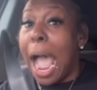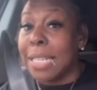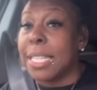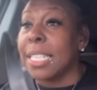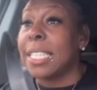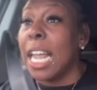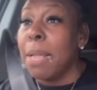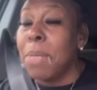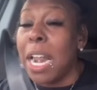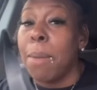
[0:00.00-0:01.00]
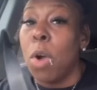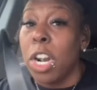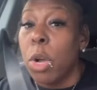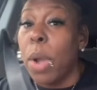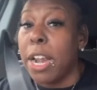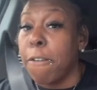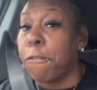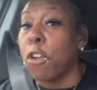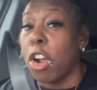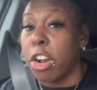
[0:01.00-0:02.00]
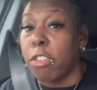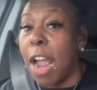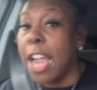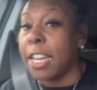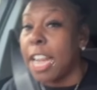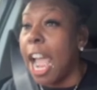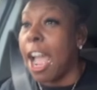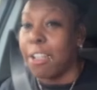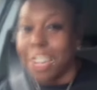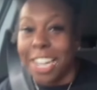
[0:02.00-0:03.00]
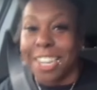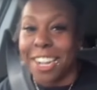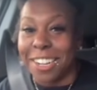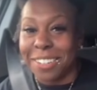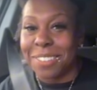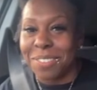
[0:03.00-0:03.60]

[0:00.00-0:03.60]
I said, tell him that I'm on the way to Florida right now, nigga.